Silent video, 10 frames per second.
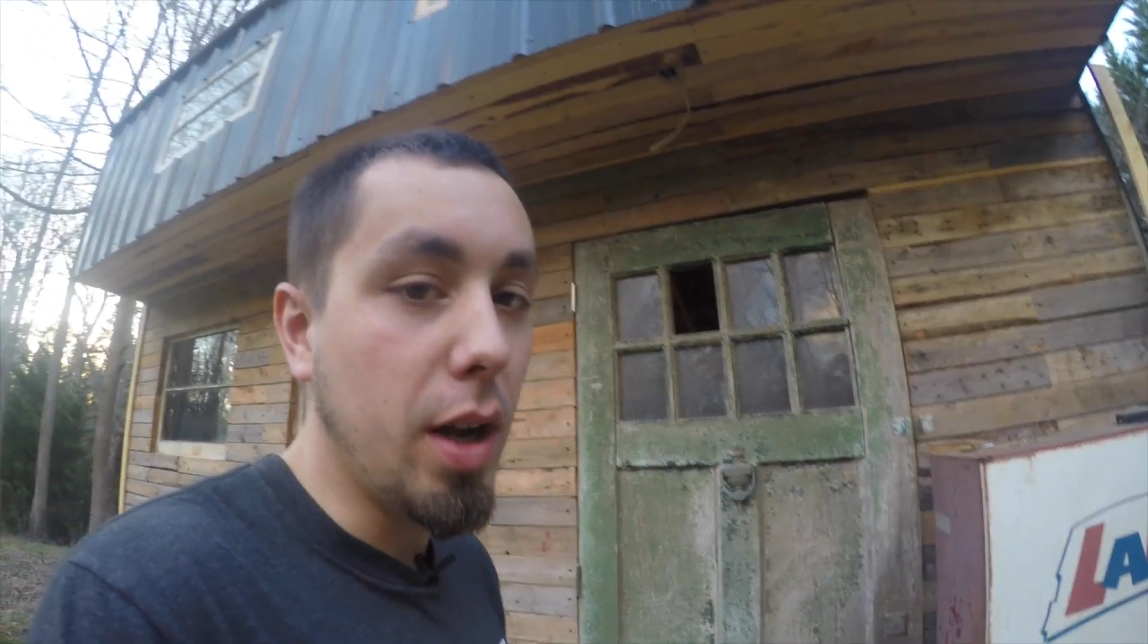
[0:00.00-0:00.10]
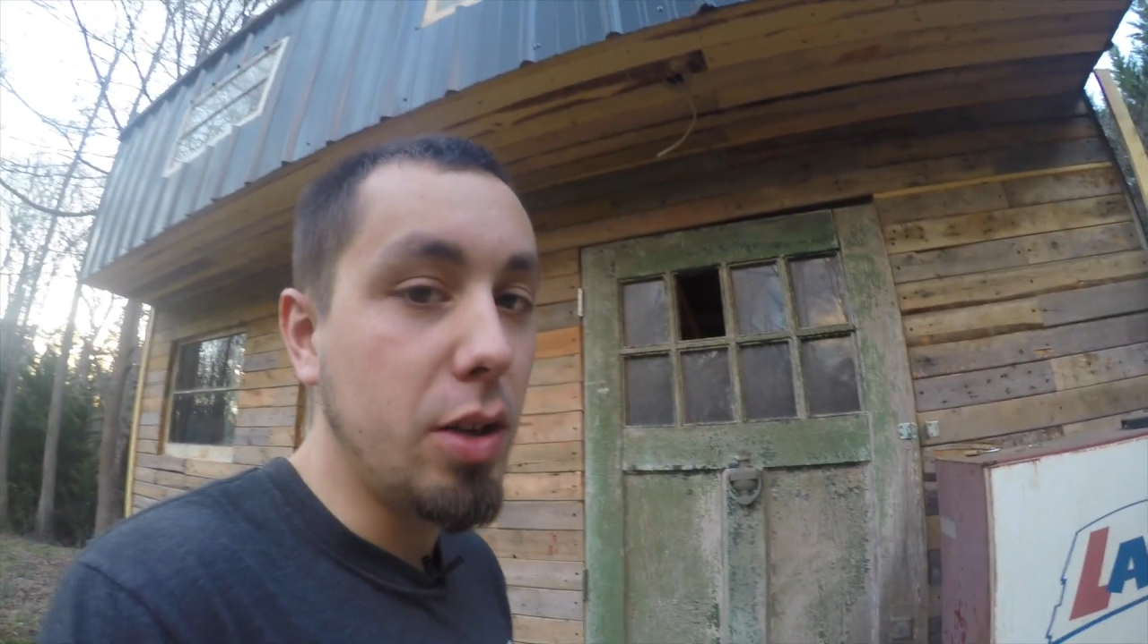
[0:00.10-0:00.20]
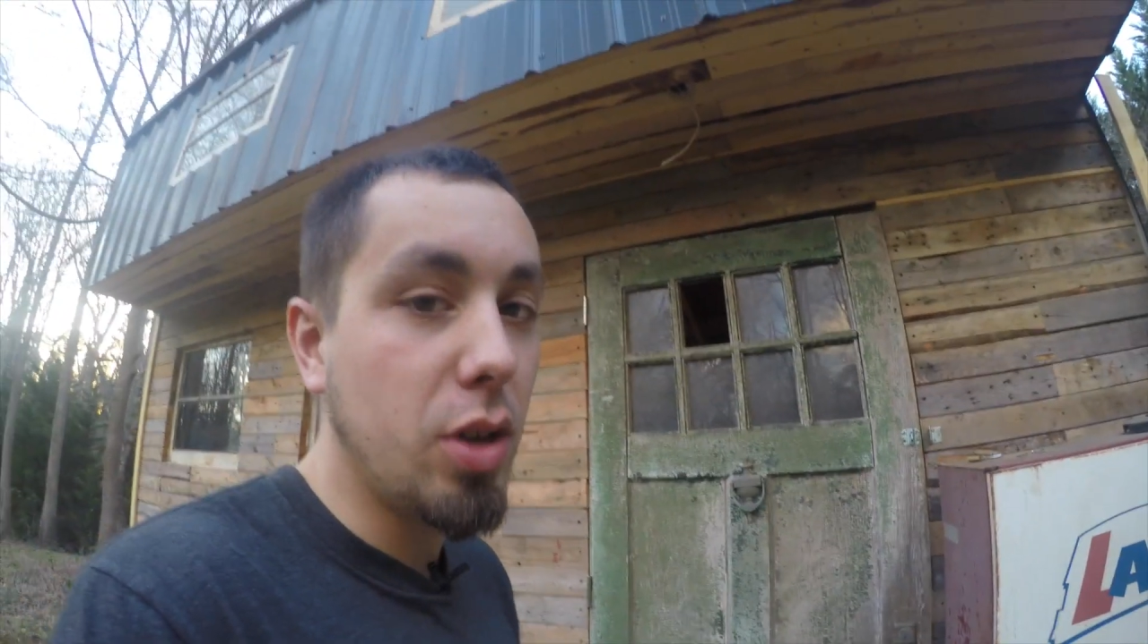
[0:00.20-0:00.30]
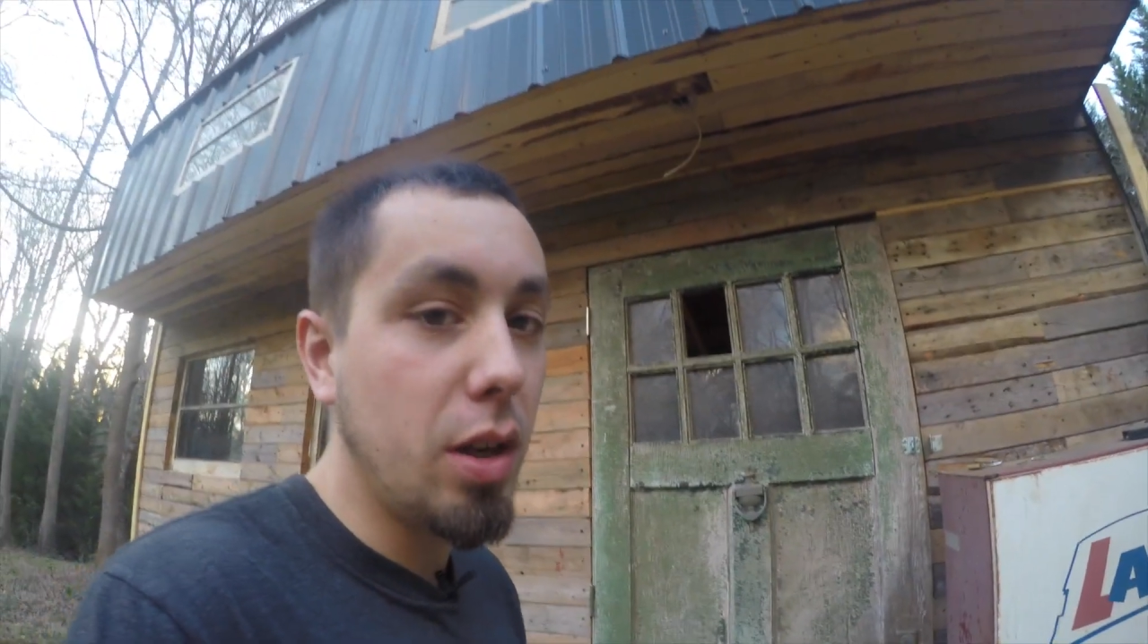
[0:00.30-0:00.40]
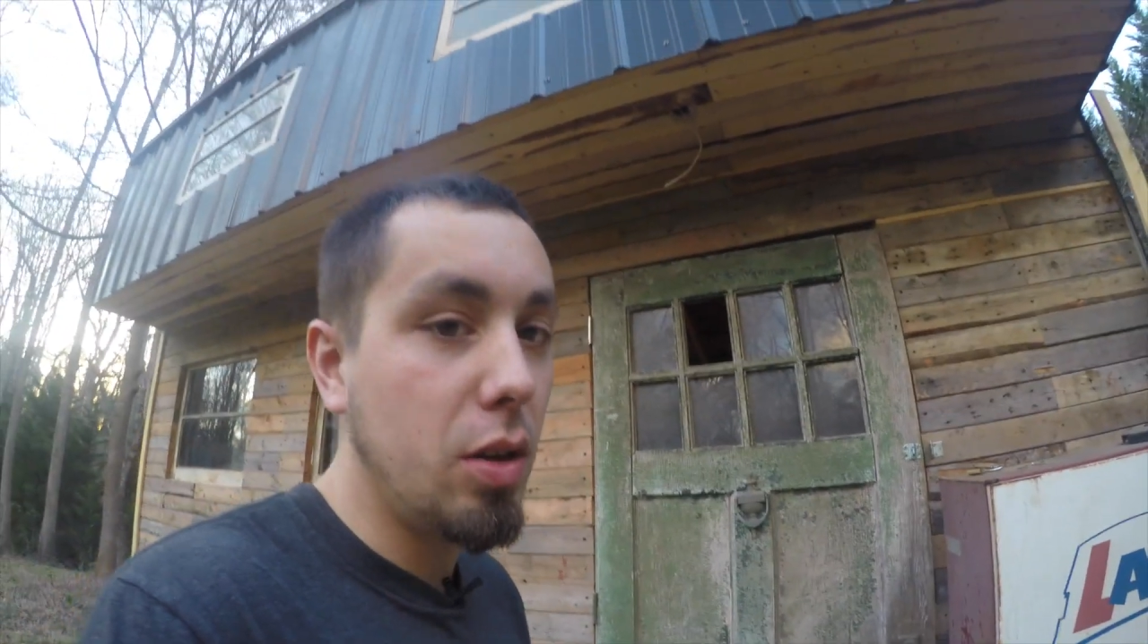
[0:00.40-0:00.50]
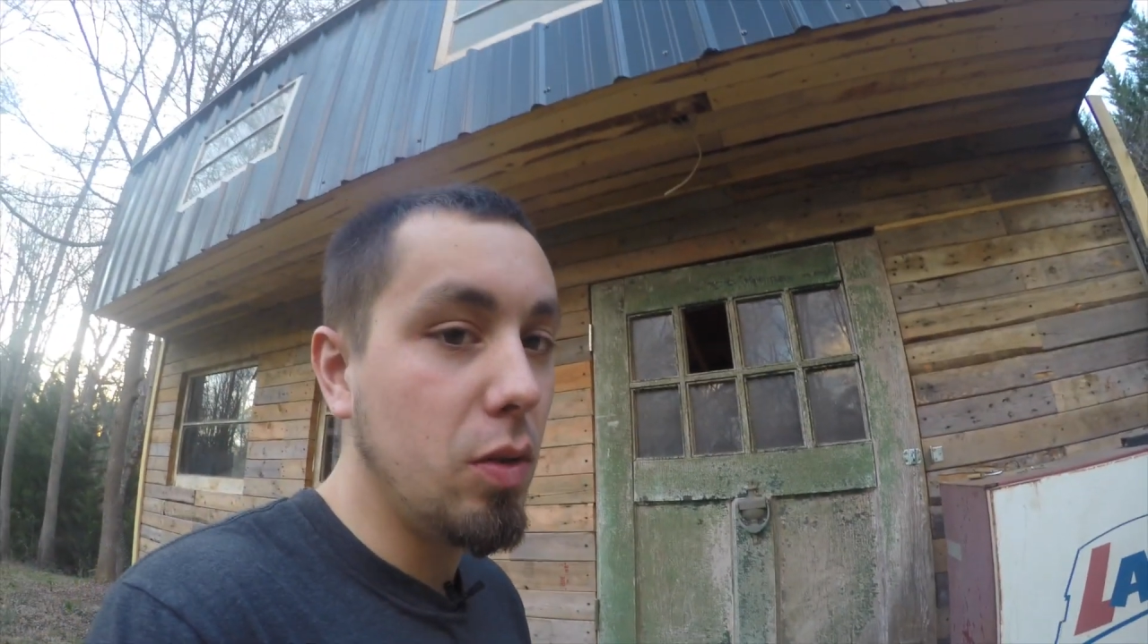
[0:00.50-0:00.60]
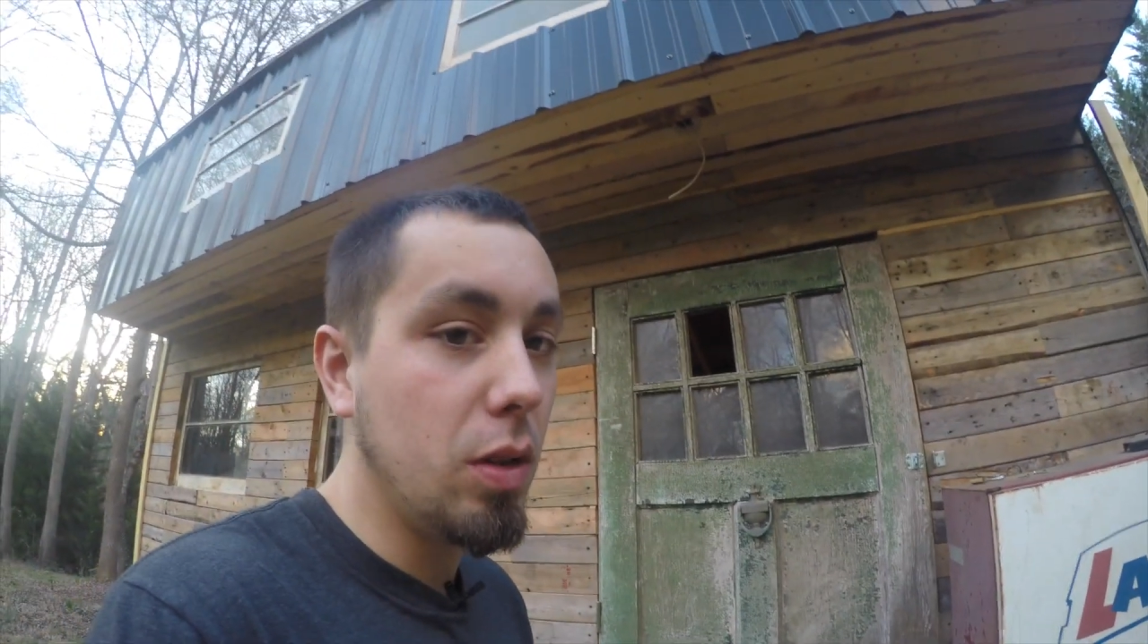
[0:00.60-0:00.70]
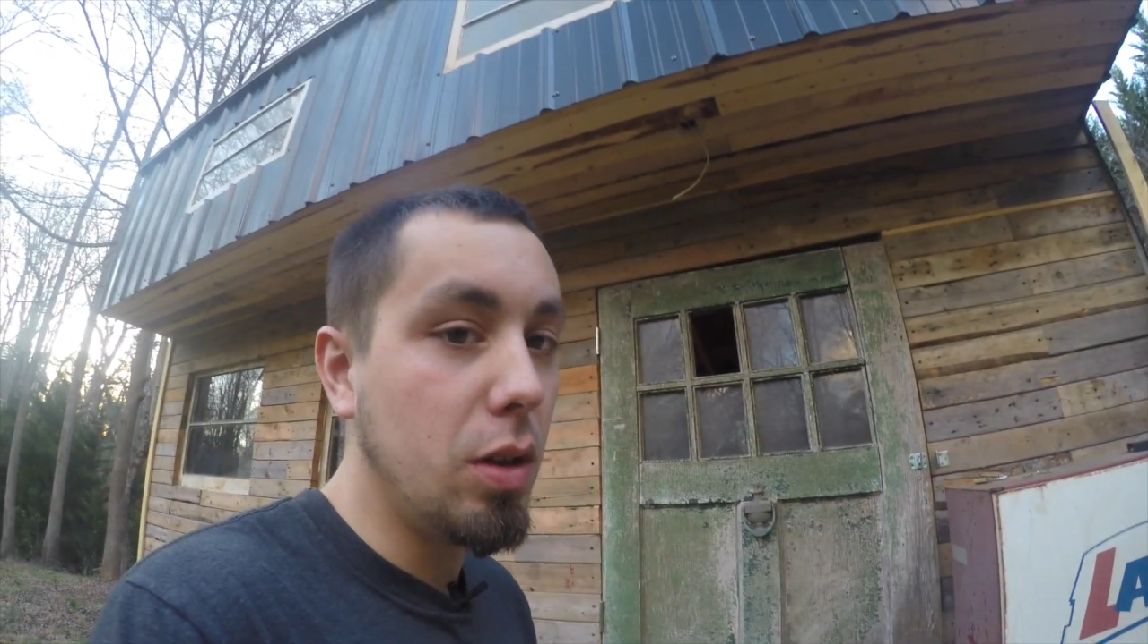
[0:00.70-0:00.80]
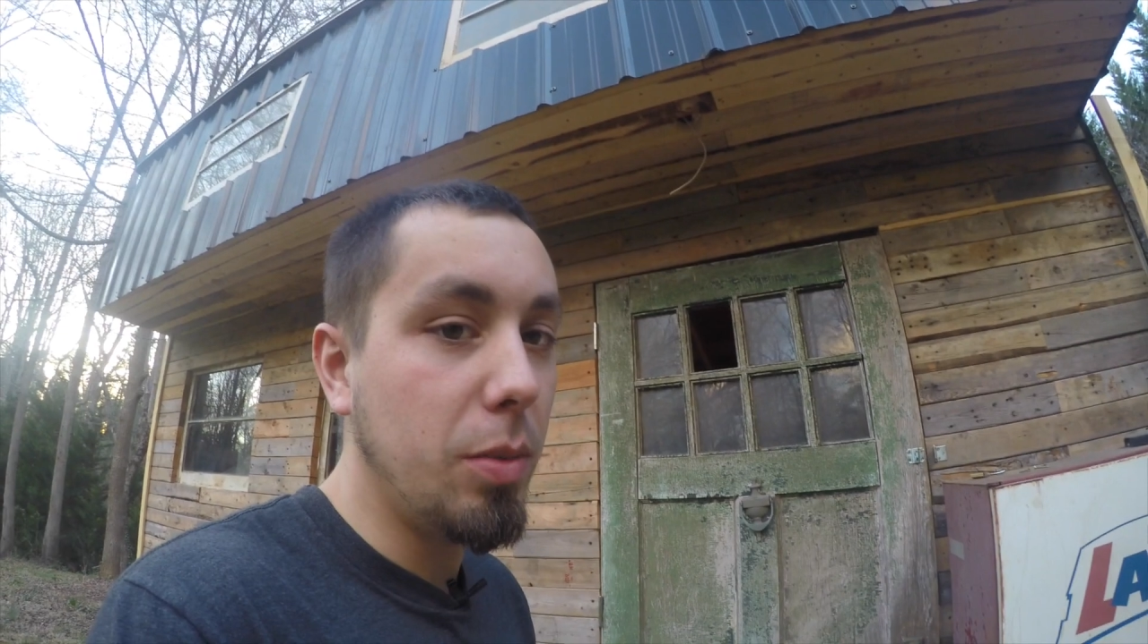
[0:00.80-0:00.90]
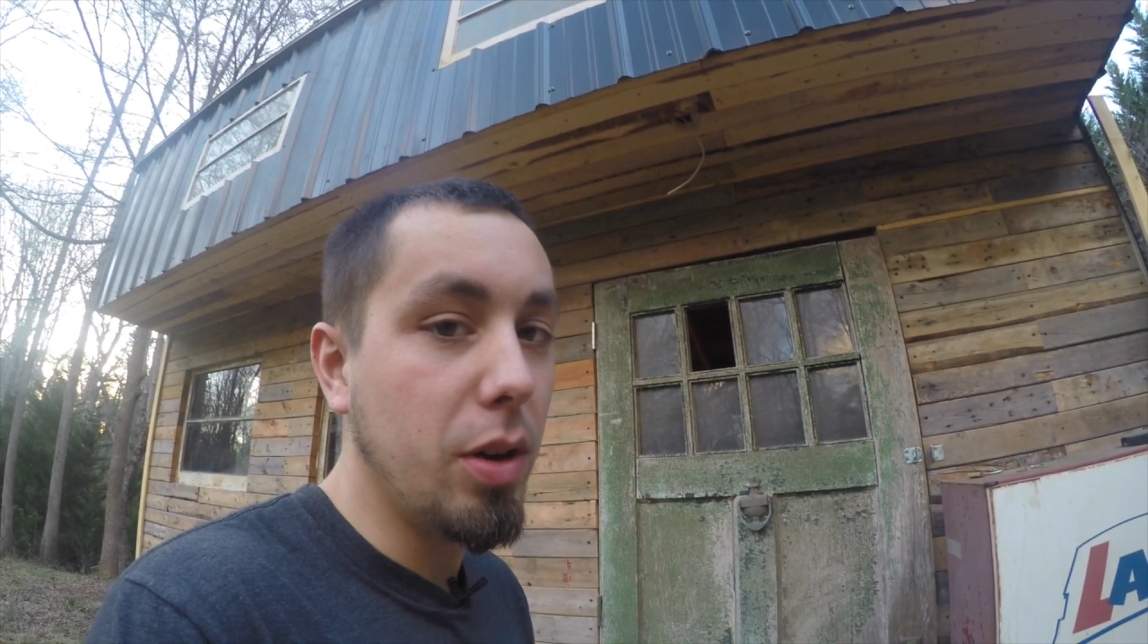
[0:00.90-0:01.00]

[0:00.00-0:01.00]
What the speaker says: I tried to do a little